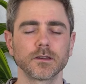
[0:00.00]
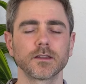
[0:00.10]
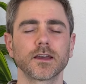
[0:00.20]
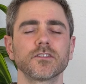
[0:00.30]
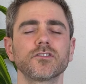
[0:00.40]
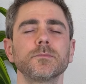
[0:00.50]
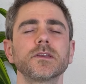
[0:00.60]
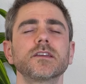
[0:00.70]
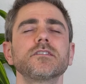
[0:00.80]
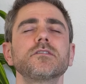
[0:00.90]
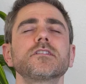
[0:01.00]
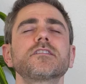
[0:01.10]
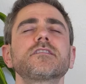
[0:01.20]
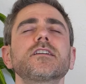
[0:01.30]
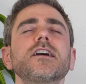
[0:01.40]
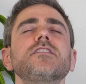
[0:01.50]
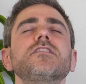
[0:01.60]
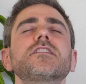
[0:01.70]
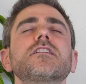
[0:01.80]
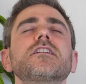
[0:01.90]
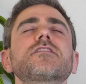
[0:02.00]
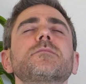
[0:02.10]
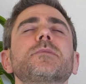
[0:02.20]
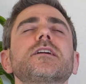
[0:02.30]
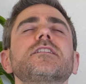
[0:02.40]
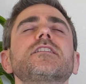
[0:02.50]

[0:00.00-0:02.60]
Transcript: And as you begin to extend, you can also pay